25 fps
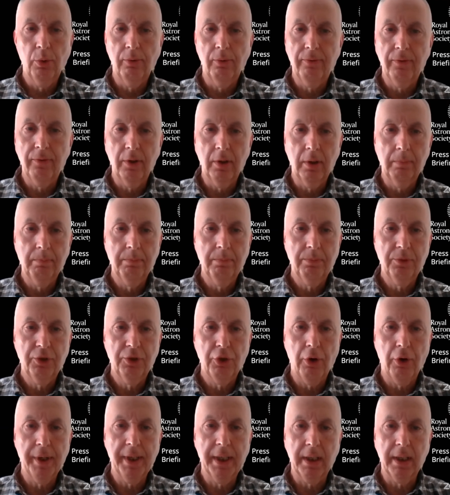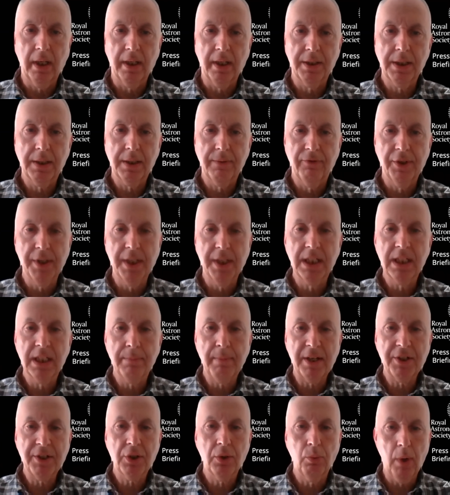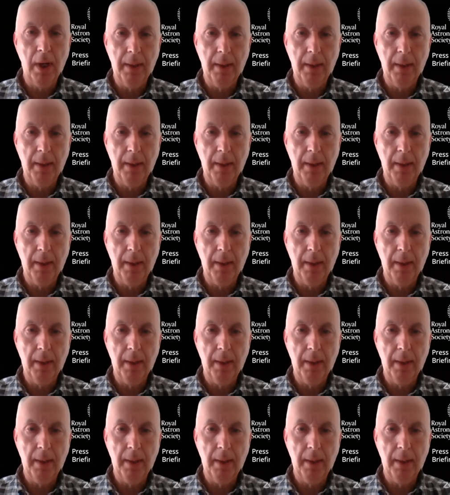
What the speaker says: all for joining us for this special